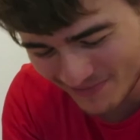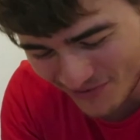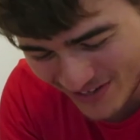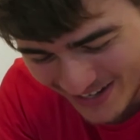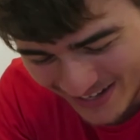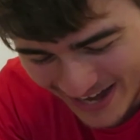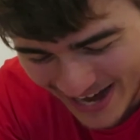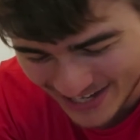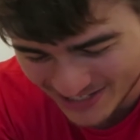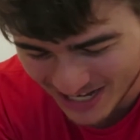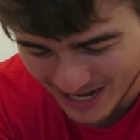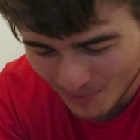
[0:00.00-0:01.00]
a freaking
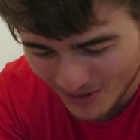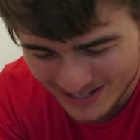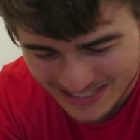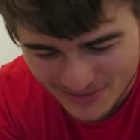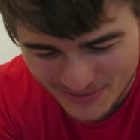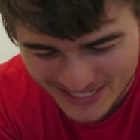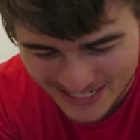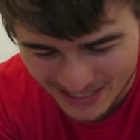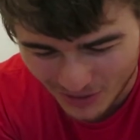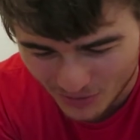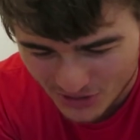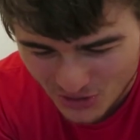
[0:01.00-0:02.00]
Cash App. I wanna see what's the
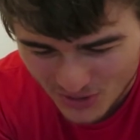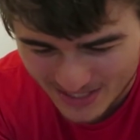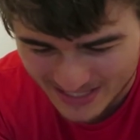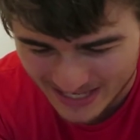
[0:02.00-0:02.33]
lowest you can